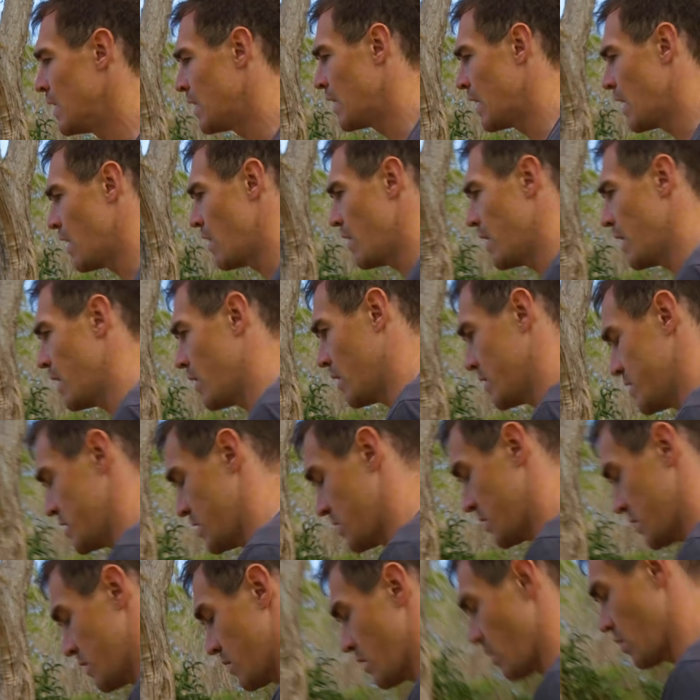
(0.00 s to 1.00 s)
and then I
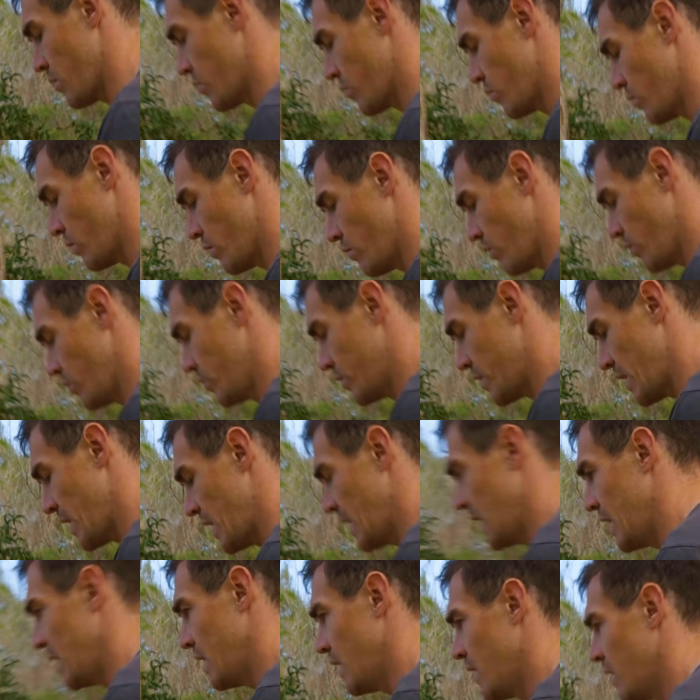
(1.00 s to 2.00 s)
just go through the
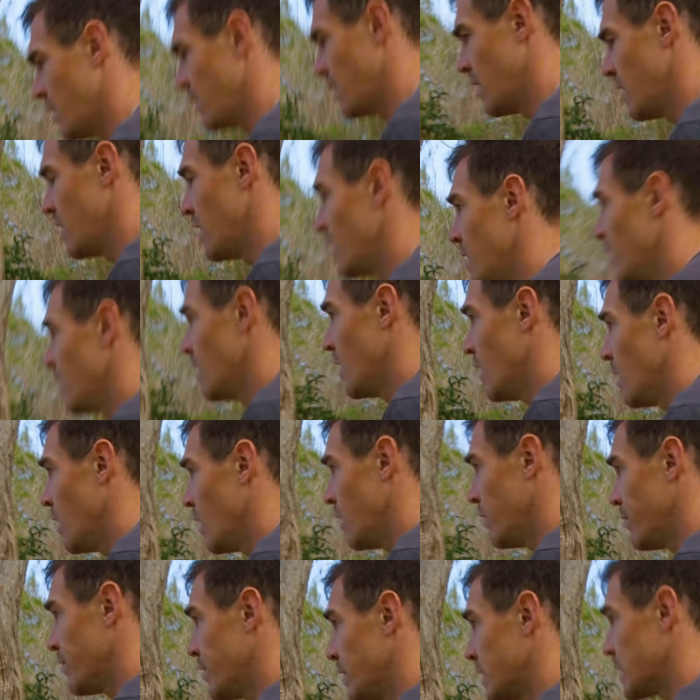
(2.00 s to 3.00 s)
routine,
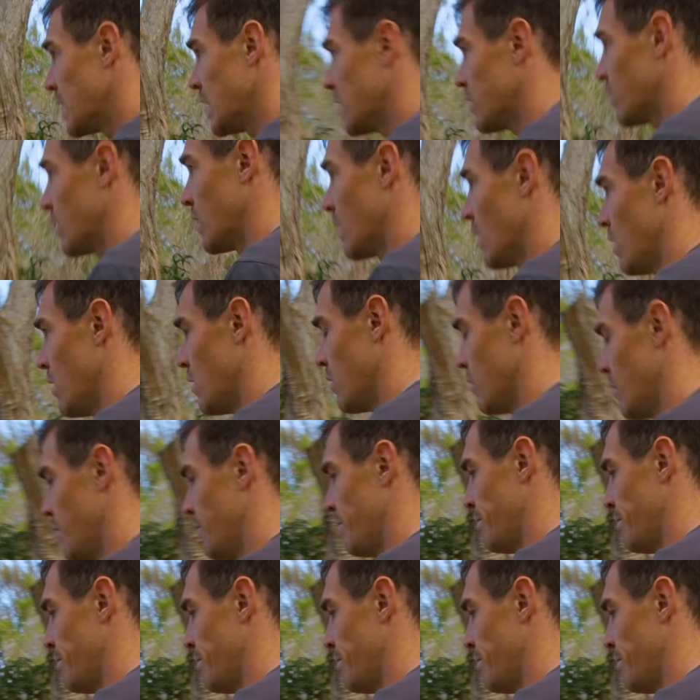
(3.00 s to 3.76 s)
hopefully kick the goal.